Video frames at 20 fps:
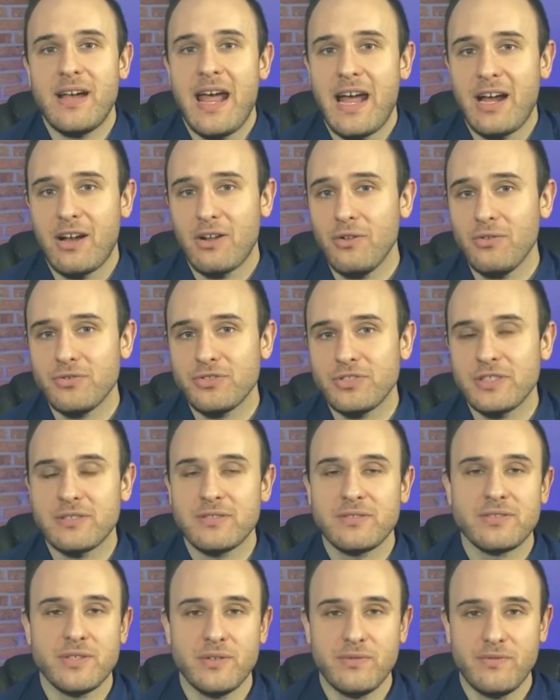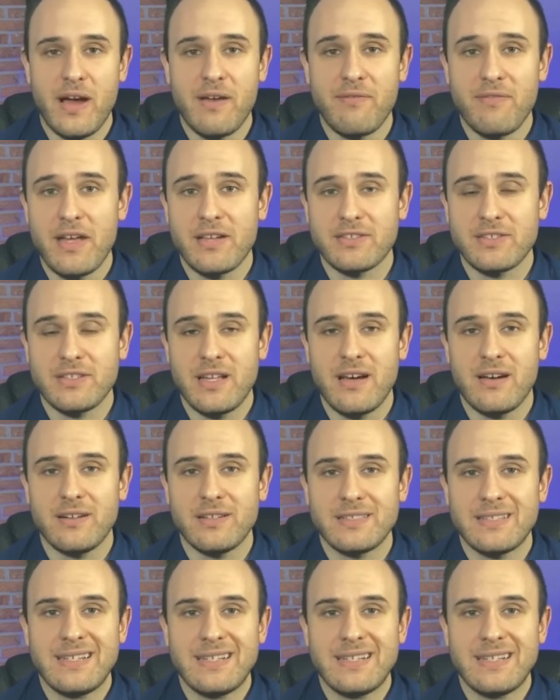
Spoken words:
at closing, so $5,000.